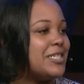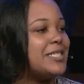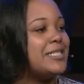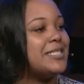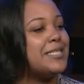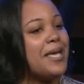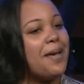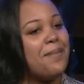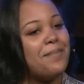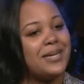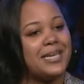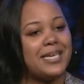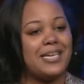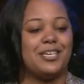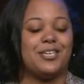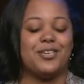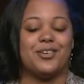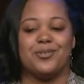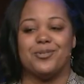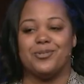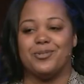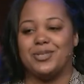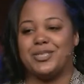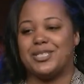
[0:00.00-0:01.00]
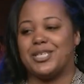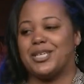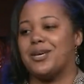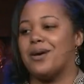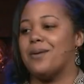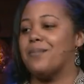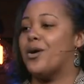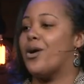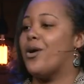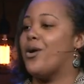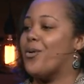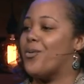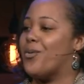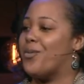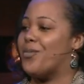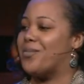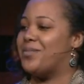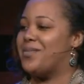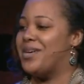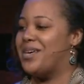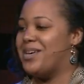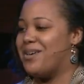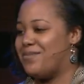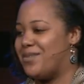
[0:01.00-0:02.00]
summoning you to come home
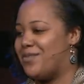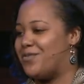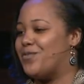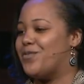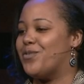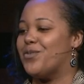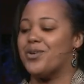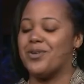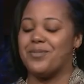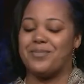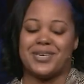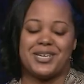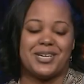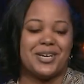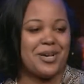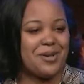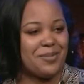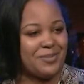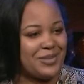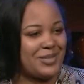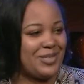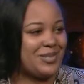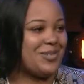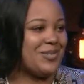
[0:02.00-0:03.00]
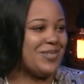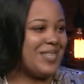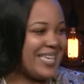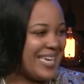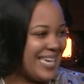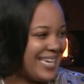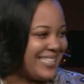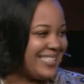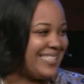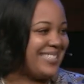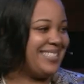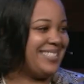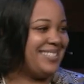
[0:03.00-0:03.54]
before it becomes too late.